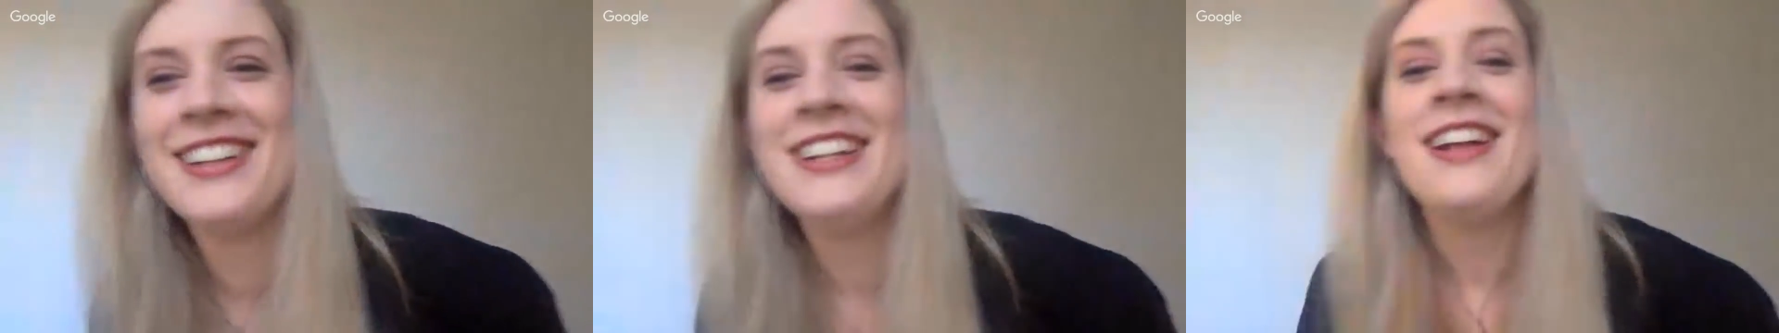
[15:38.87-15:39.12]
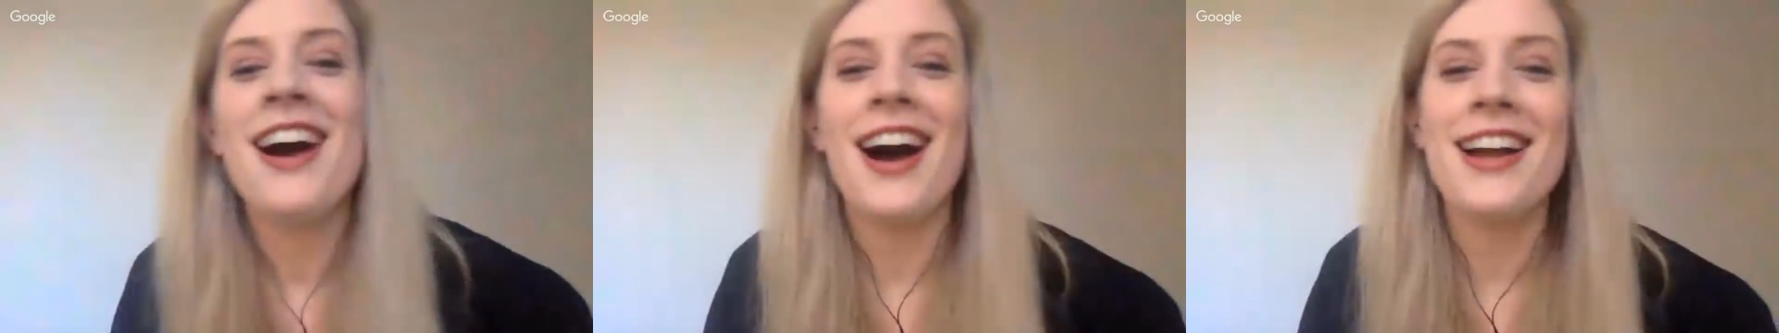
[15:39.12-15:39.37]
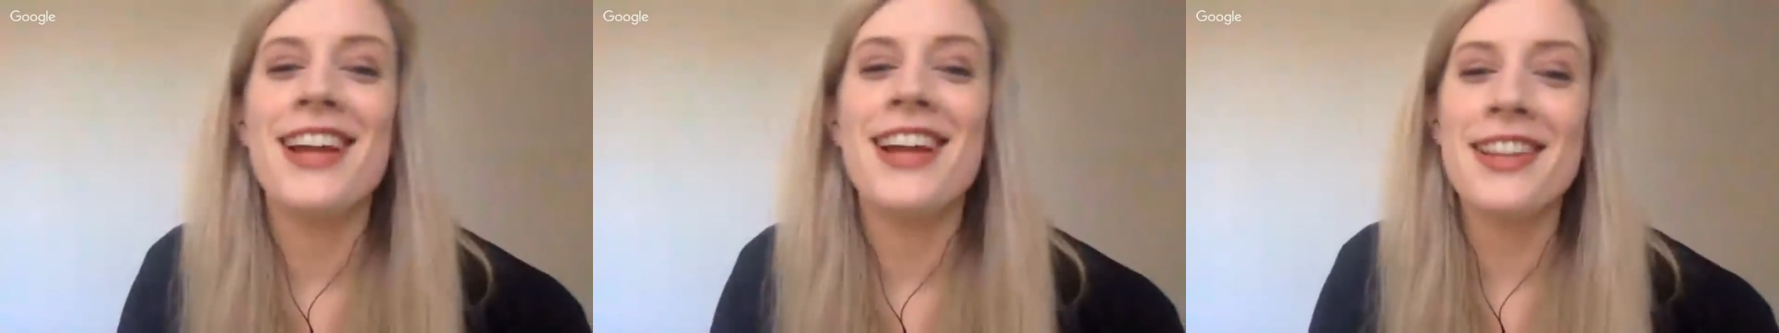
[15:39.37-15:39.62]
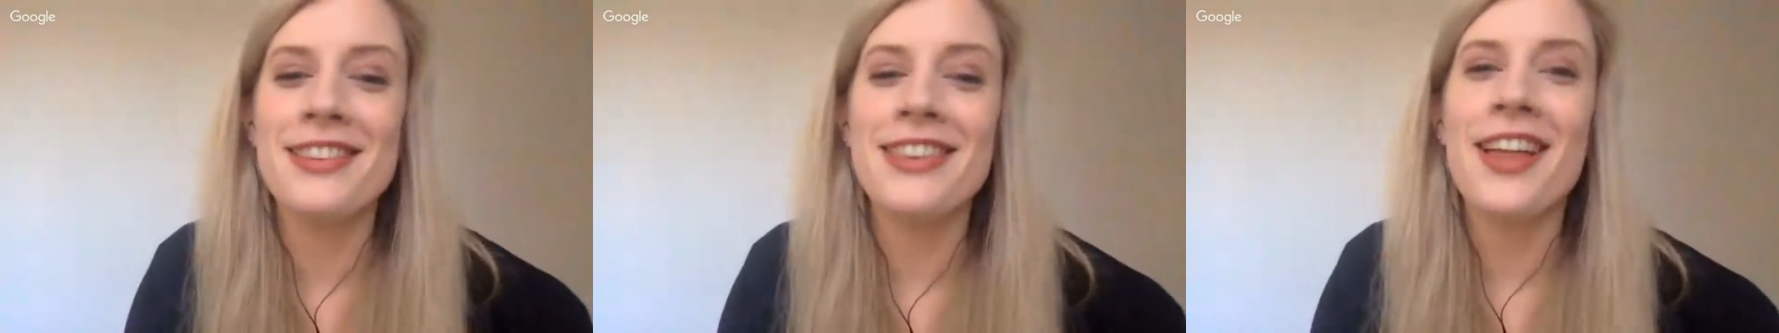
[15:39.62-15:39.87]
I'd
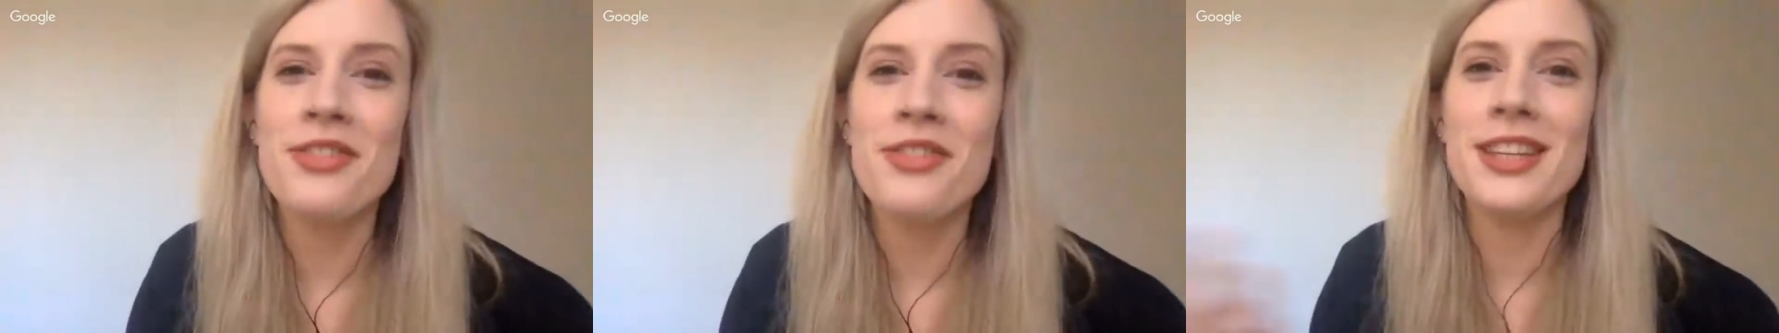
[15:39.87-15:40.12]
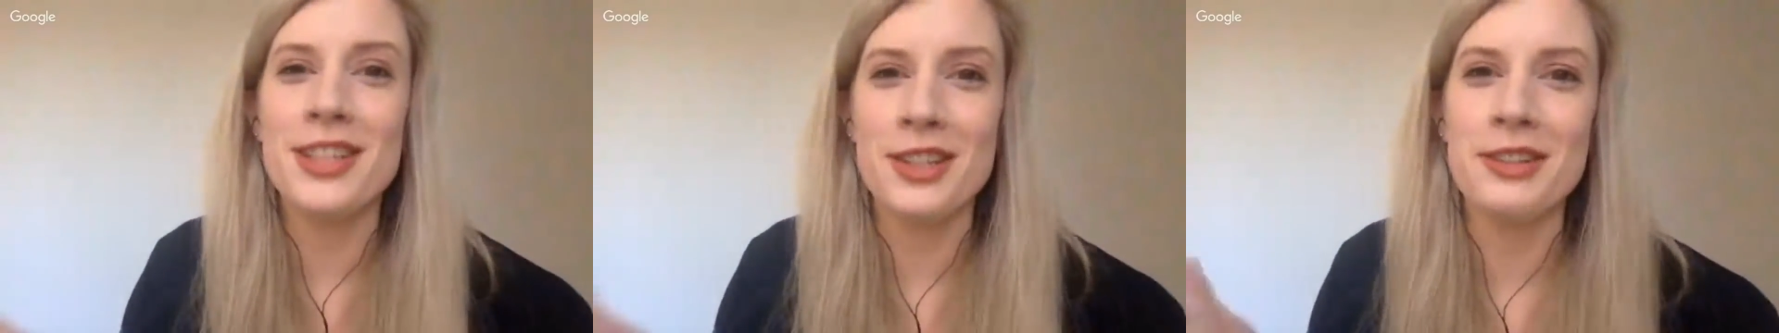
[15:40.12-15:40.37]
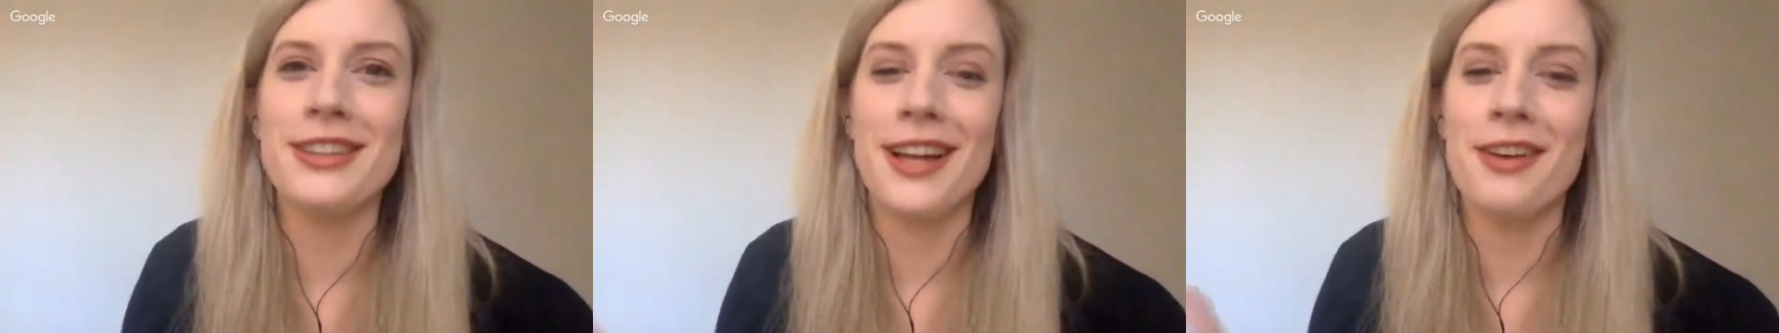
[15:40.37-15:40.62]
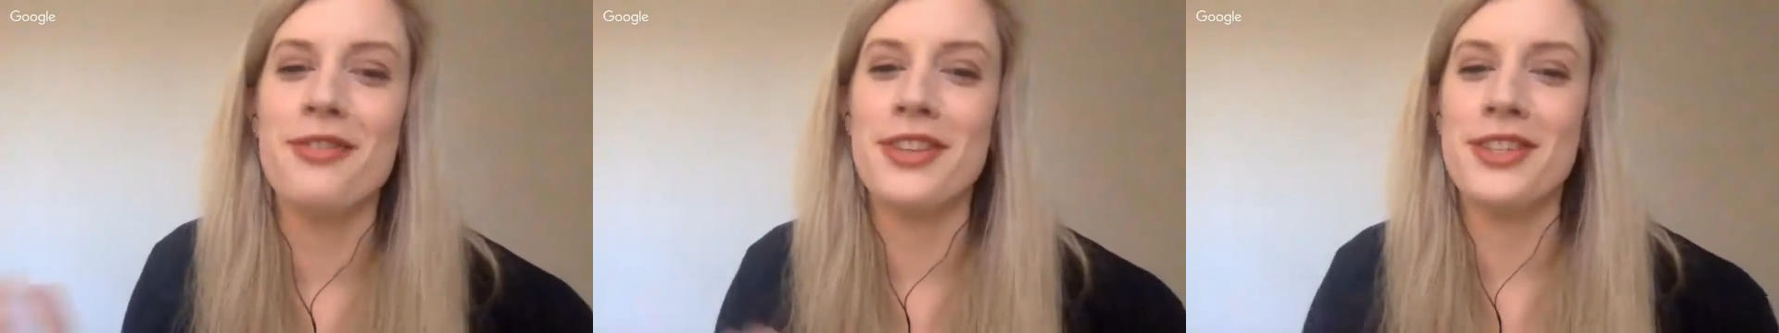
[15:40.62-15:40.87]
love that you
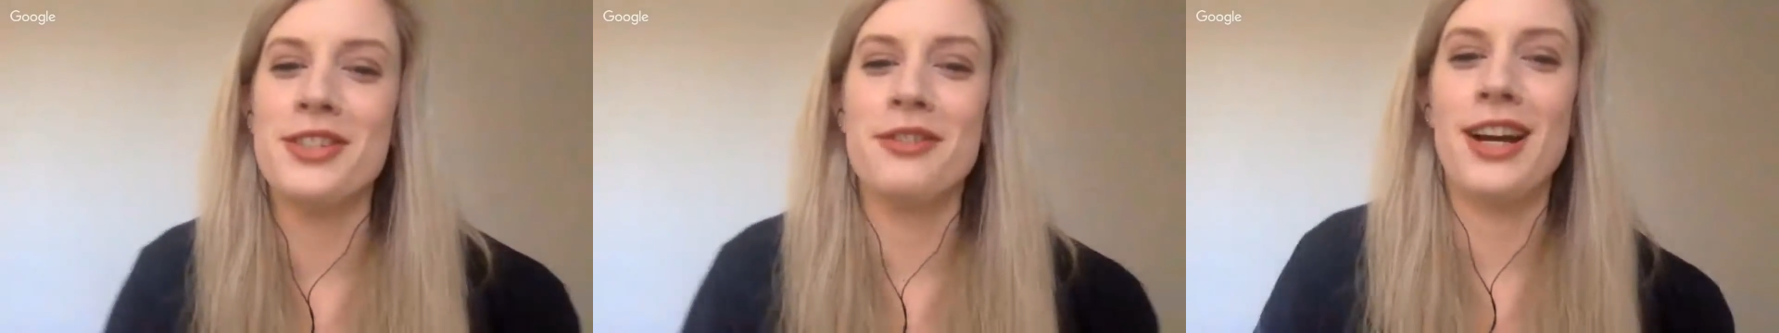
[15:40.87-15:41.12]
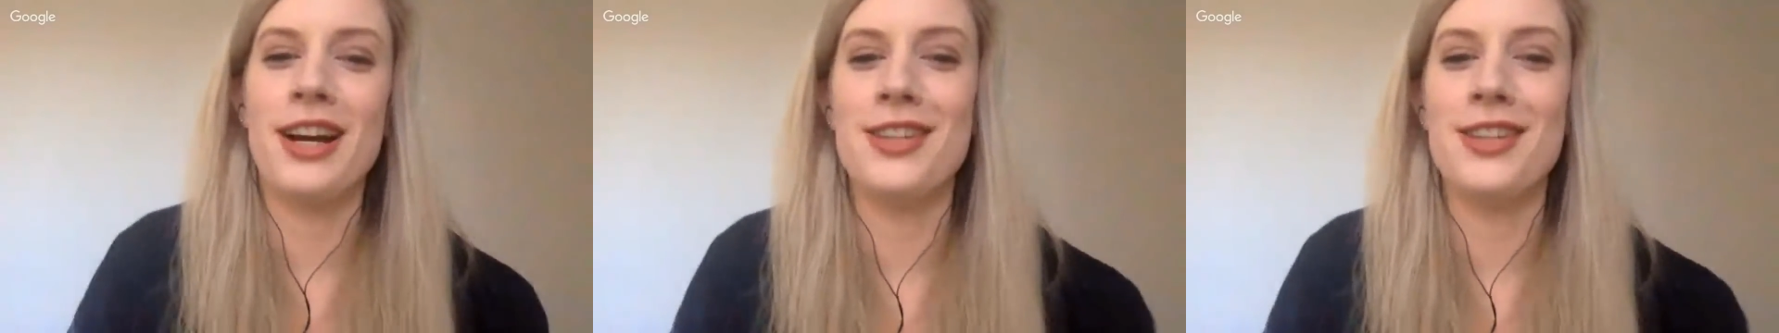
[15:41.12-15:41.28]
love the Divine